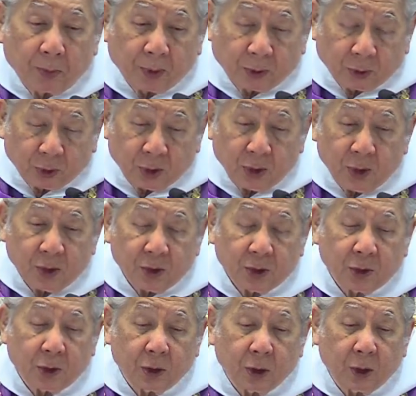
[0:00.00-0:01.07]

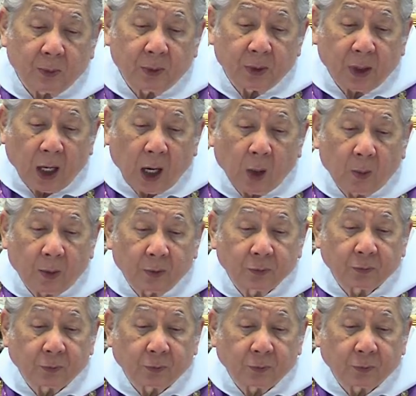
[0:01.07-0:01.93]
petition of the Our